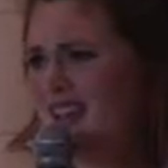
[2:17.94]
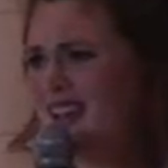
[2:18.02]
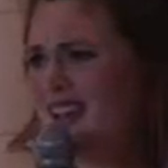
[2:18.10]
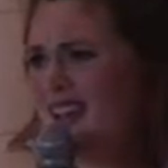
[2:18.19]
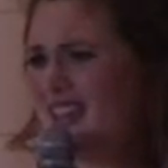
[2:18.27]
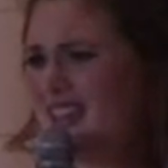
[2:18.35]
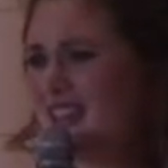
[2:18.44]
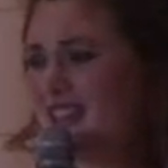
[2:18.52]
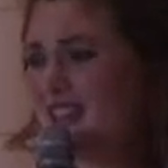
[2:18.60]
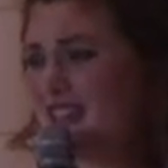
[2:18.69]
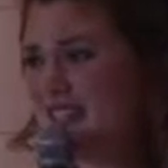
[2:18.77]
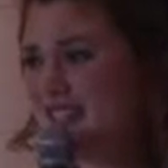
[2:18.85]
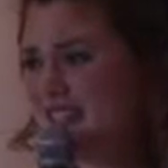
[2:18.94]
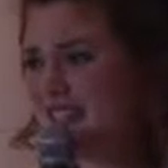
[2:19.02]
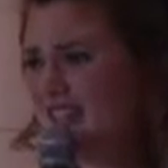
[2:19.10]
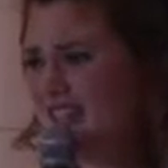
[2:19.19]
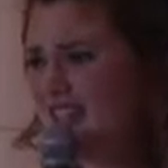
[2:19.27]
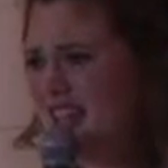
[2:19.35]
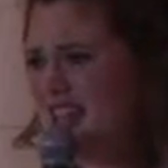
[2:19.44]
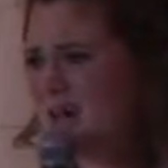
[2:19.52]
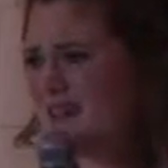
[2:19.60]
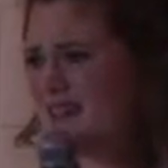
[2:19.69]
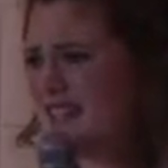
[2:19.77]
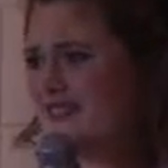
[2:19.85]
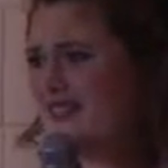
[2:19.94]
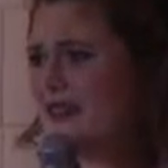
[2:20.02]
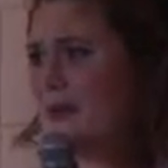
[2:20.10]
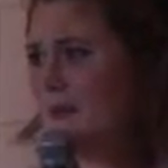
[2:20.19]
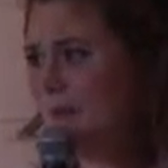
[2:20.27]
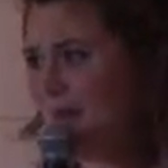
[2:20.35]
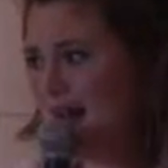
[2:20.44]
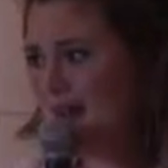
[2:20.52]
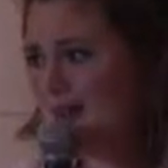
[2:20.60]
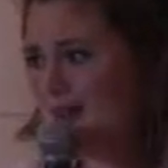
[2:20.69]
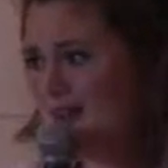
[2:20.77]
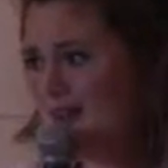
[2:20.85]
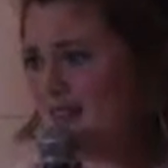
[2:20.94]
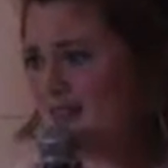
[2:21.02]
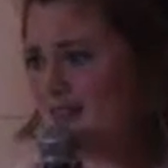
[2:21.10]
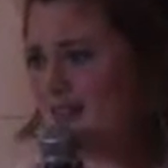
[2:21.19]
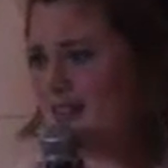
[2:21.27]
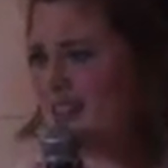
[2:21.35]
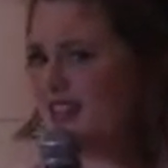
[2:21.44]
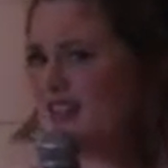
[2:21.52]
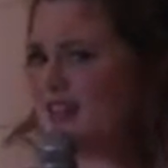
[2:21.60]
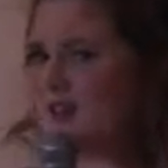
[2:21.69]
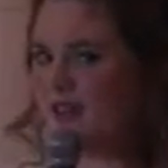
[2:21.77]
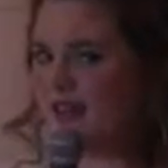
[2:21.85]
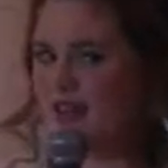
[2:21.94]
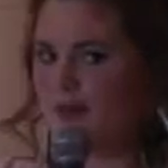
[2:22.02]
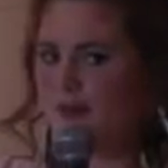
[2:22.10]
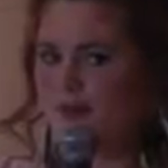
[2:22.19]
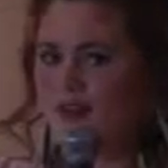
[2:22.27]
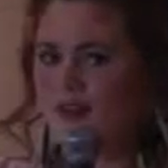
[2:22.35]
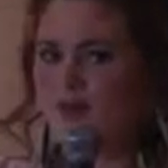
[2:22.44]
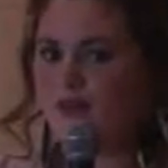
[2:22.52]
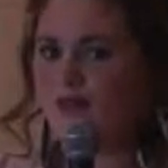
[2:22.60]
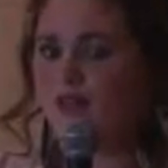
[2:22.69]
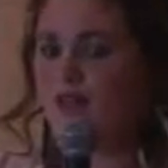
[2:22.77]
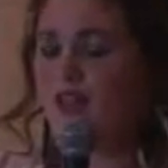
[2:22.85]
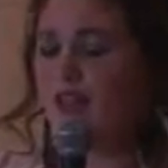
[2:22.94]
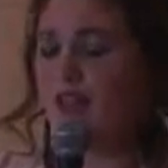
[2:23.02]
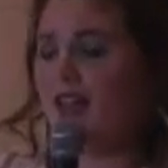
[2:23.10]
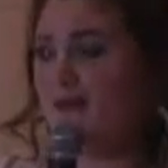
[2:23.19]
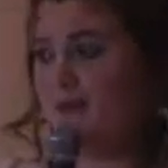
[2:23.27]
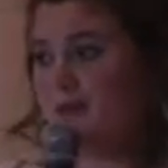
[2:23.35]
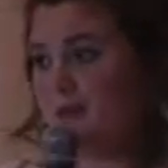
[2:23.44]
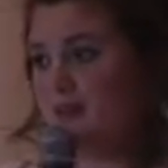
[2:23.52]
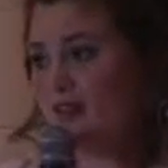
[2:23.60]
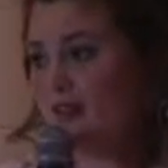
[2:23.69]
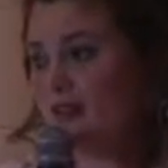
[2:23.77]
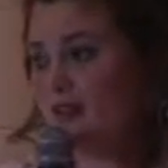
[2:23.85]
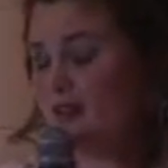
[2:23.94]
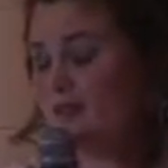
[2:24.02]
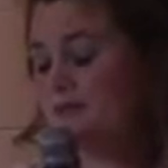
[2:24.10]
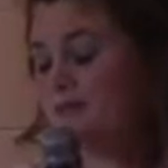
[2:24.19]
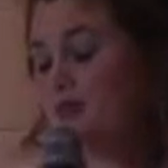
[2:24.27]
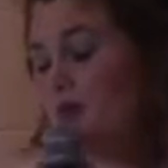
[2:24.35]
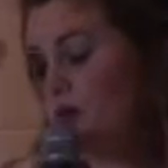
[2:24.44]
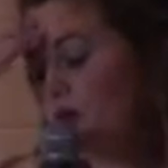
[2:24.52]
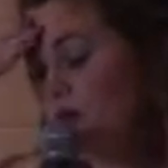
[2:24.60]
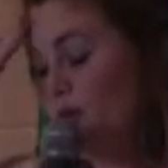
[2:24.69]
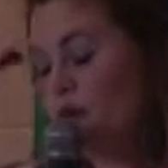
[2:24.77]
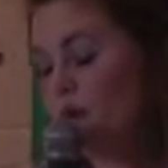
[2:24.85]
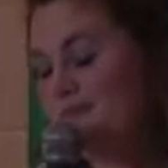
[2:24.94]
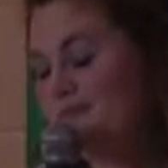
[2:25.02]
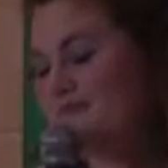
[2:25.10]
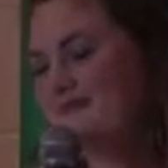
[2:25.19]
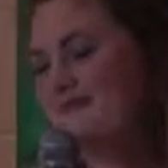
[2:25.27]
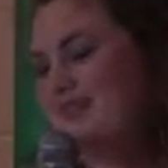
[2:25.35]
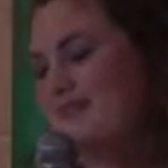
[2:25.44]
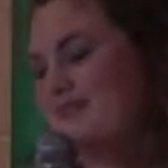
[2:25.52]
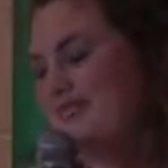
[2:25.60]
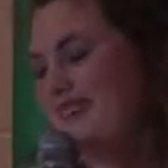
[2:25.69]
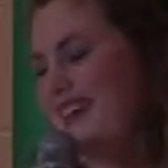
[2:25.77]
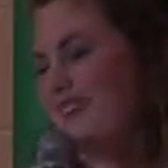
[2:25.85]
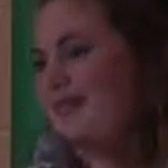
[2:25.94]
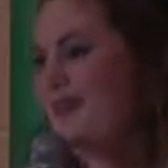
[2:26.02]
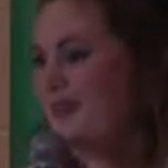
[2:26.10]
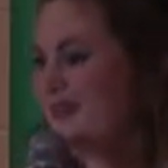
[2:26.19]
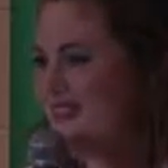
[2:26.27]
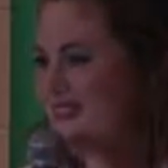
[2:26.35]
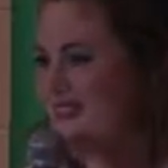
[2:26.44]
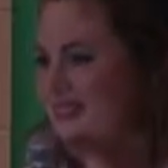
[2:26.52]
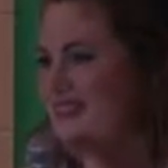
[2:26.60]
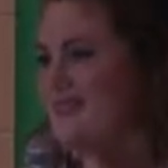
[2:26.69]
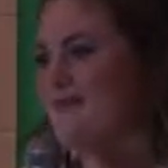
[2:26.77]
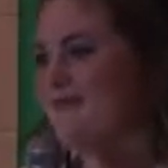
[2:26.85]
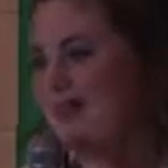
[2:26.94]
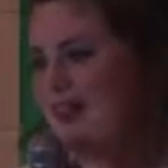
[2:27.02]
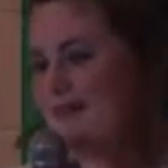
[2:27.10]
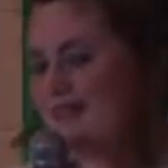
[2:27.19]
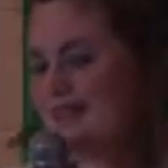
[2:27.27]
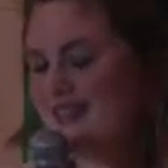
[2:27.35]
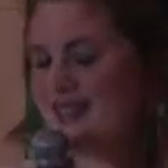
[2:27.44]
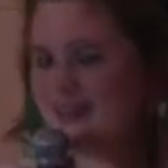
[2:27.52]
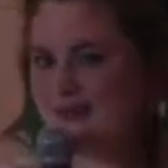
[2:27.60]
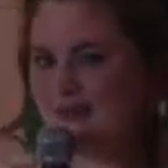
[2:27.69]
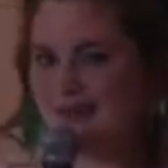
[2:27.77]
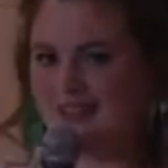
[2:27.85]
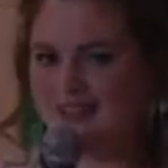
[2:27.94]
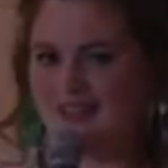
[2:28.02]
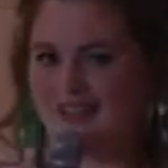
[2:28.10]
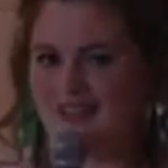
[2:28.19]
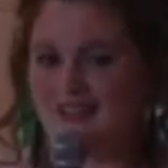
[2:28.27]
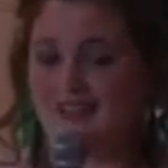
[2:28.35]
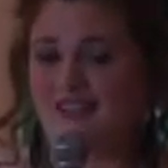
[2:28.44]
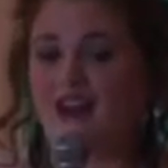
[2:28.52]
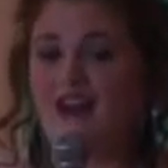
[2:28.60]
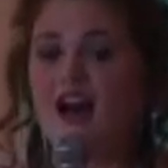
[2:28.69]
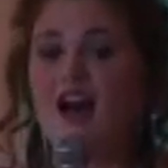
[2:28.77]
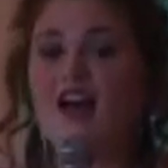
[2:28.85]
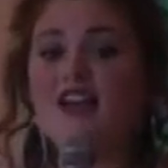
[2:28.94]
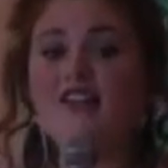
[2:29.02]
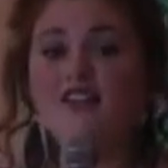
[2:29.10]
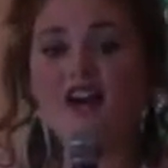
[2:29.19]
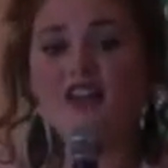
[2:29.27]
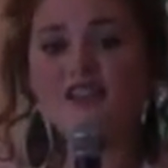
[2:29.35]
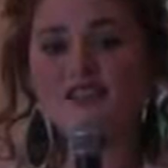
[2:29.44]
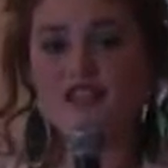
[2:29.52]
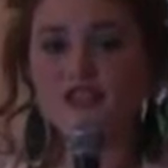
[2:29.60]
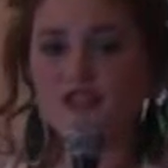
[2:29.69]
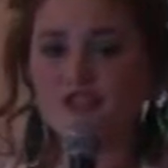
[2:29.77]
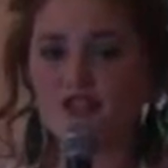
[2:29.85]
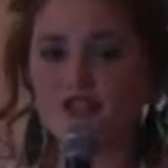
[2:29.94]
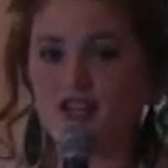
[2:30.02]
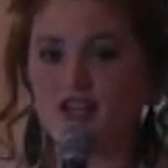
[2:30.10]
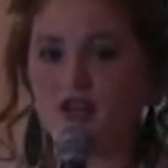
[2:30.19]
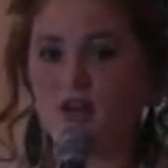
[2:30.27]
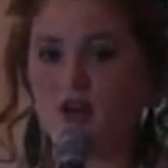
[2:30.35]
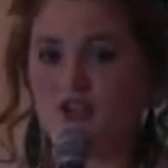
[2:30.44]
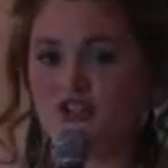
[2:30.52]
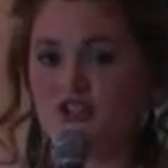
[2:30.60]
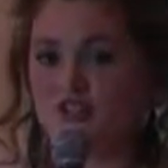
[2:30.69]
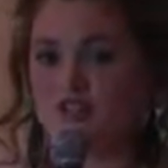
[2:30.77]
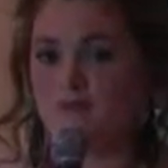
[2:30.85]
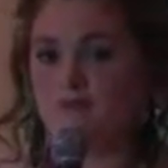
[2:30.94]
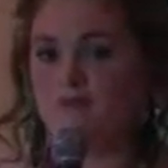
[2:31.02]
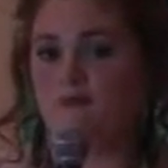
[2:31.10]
And in DC, it was even my responsibility to wake up on my own and be punctual. Whew. But more than just my basic responsibilities, I saw this character trait in Washington.